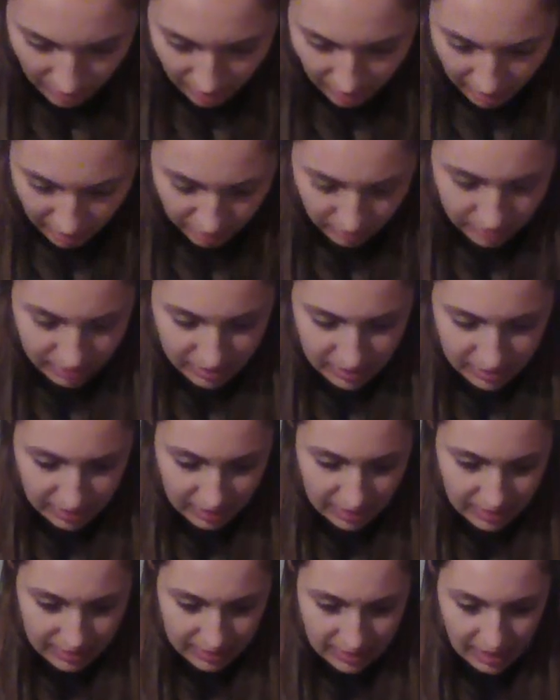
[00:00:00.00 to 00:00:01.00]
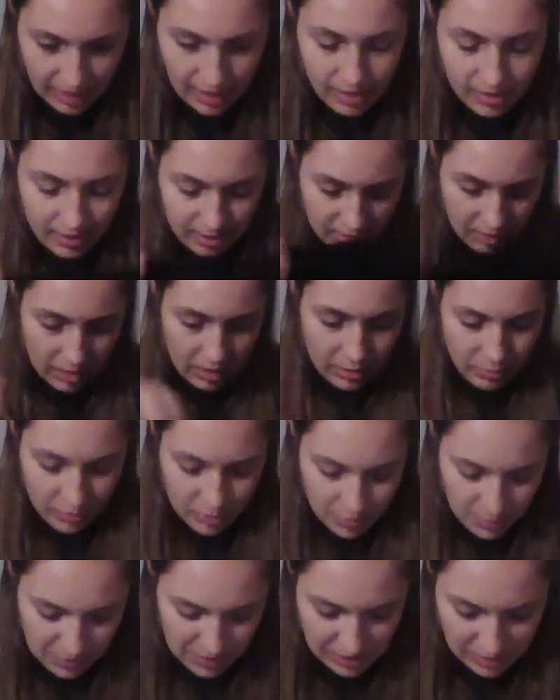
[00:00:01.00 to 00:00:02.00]
I don't see any tags on it, which
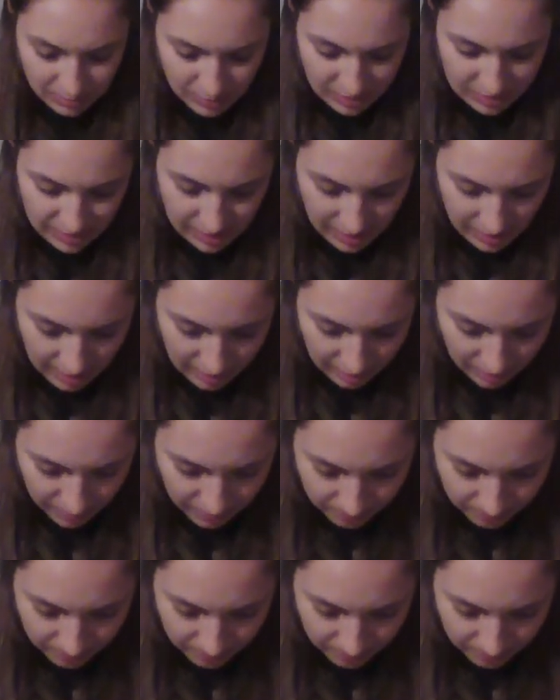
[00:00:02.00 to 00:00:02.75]
makes me sad.